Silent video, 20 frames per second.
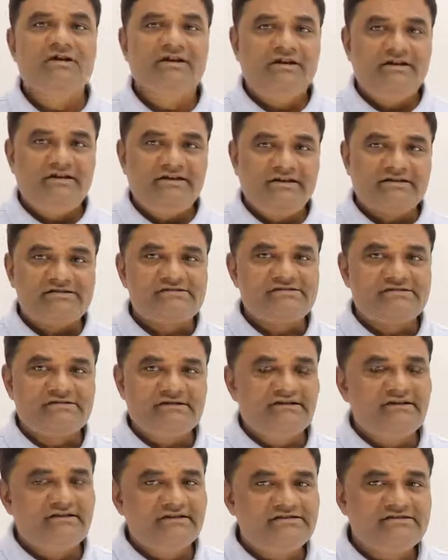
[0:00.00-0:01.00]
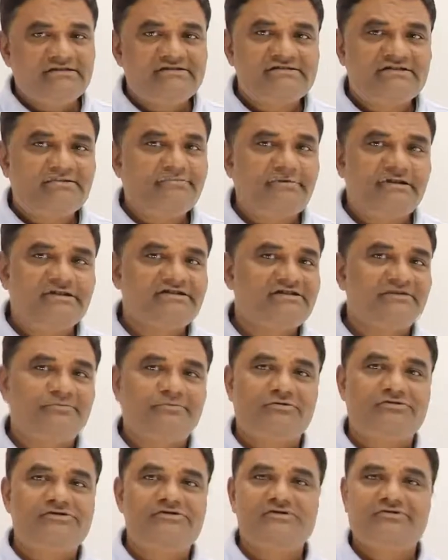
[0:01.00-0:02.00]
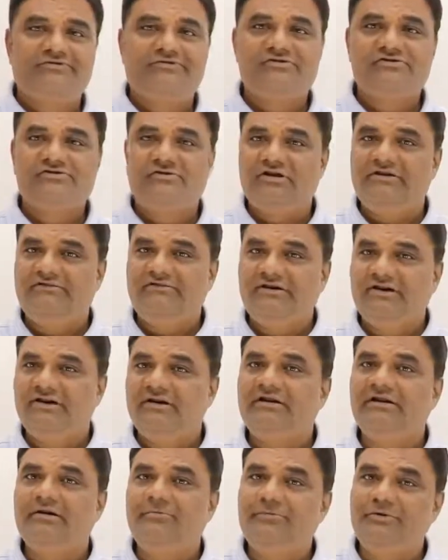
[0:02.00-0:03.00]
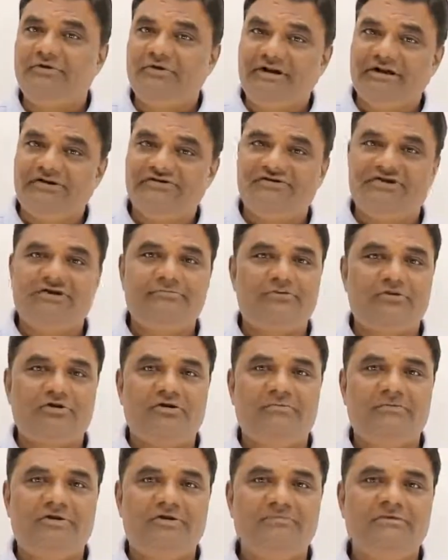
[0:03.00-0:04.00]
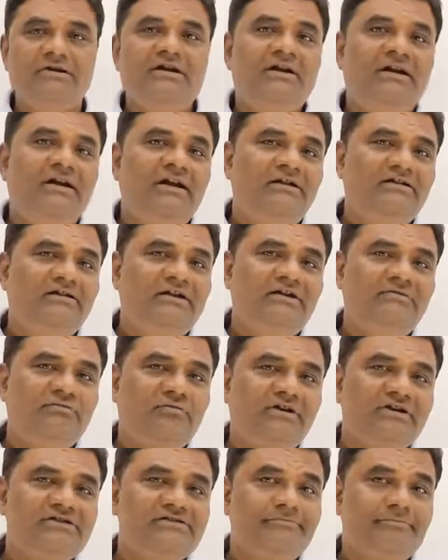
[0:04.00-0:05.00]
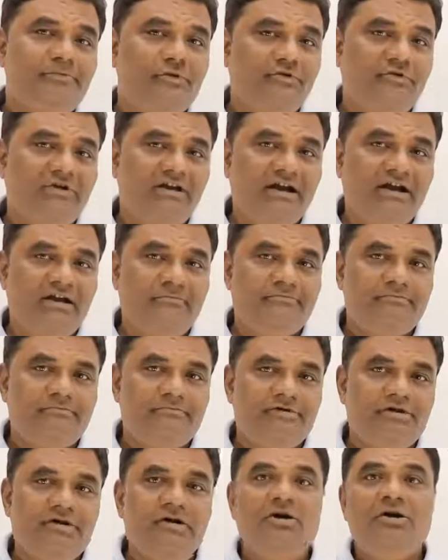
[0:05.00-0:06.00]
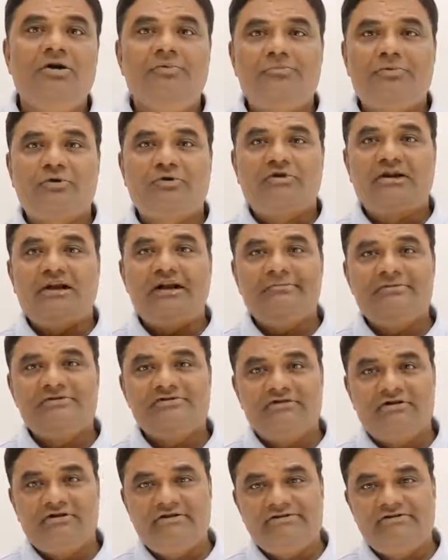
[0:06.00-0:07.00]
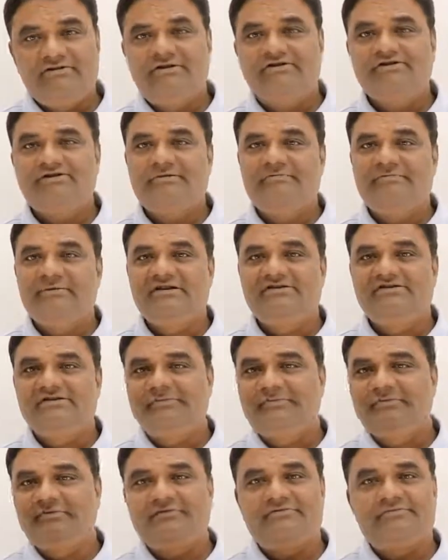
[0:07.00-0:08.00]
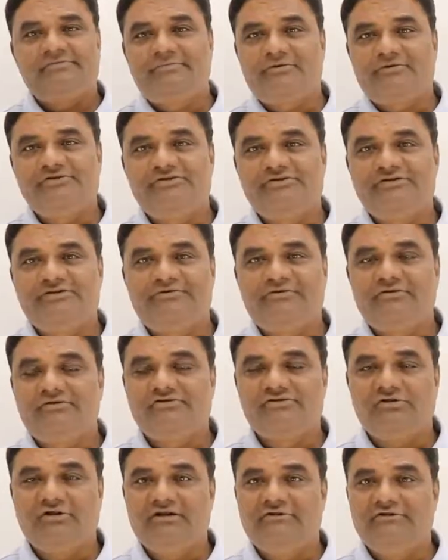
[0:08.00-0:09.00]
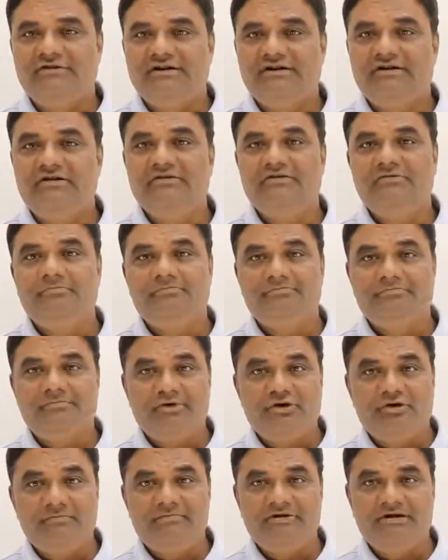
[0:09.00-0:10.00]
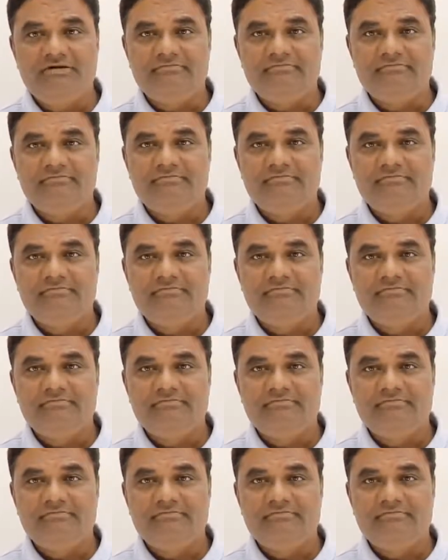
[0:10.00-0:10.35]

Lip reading: Yes, it is a step-by-step procedure for solving a computational problem. Then what is a program? Program is also a step-by-step procedure for solving a problem.